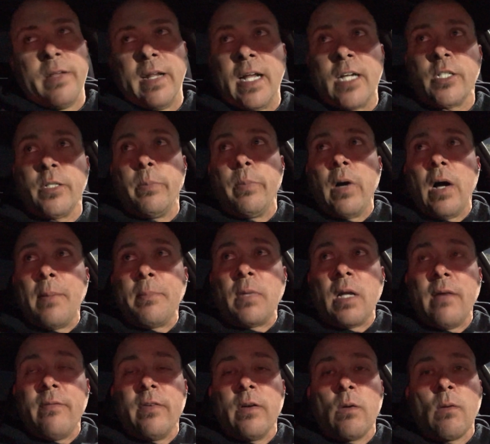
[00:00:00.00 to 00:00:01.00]
It actually popped
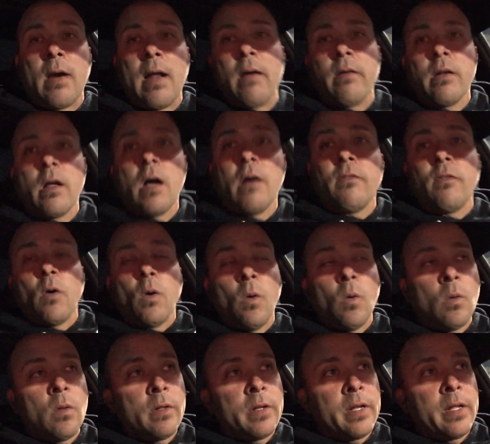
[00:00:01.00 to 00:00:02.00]
off and ground off a
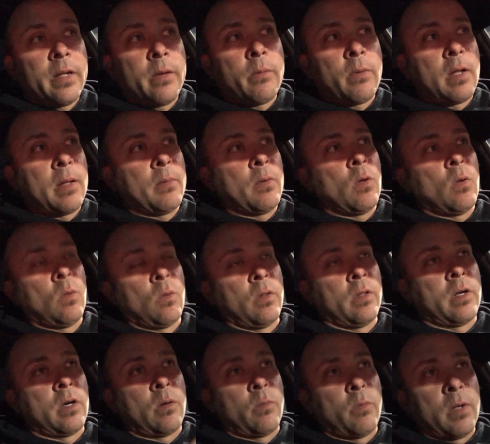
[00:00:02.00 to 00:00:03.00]
hole in it, ground a
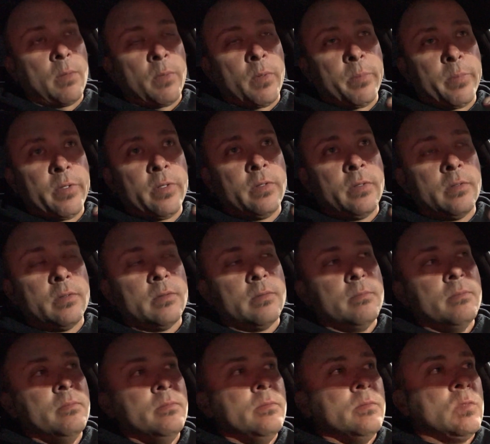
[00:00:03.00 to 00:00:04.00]
hole in our rubber boot.
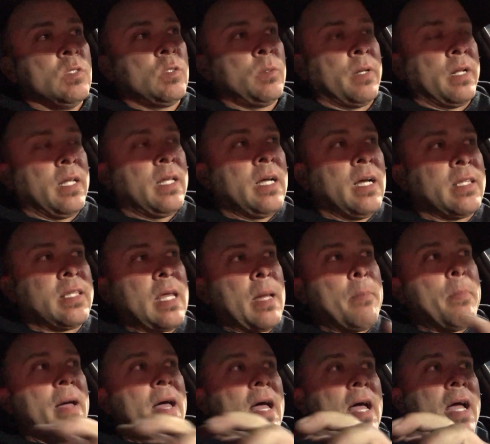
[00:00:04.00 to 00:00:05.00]
So we had to cut
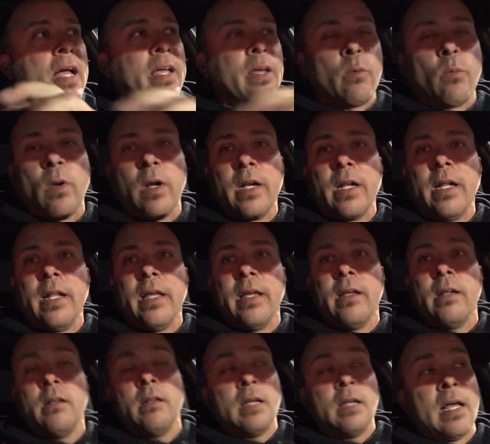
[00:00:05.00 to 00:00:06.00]
that back and run it
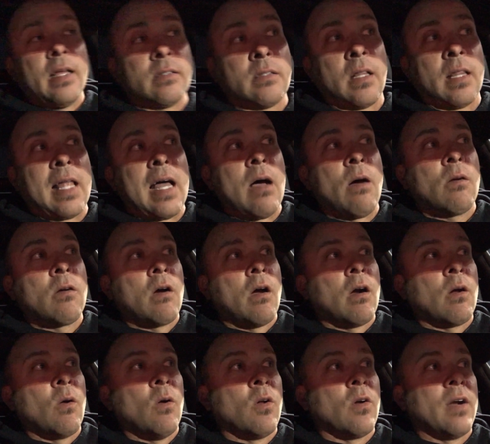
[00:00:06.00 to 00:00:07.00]
in. It has a loud
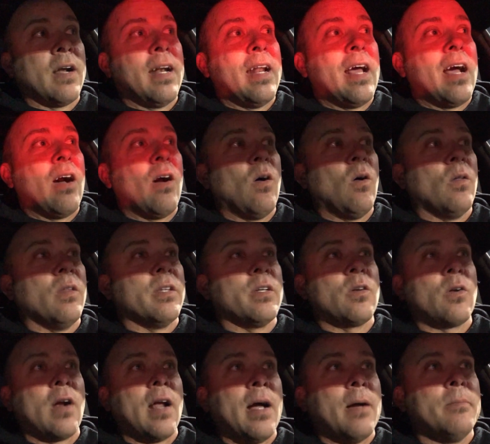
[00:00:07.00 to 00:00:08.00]
car going right now.
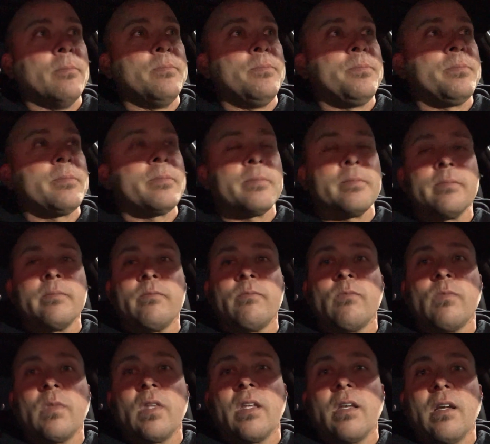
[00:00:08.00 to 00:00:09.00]
Holy crap.
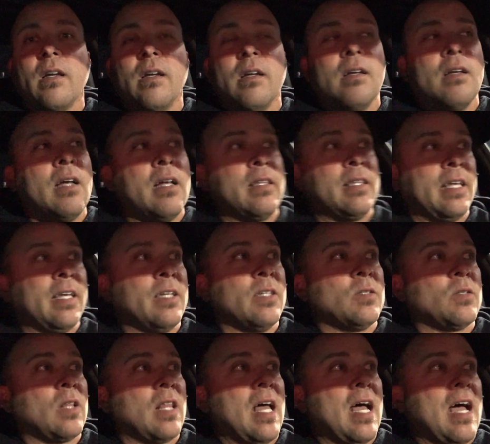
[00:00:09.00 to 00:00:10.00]
That thing
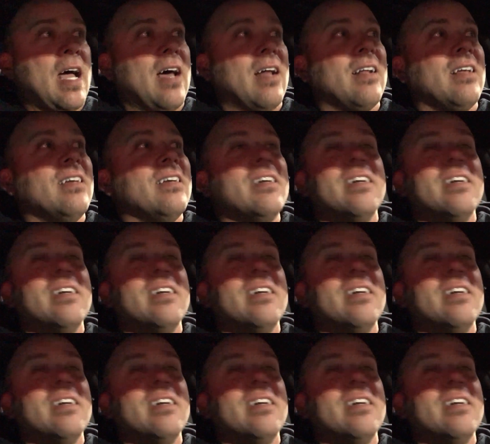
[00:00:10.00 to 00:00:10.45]
is loud.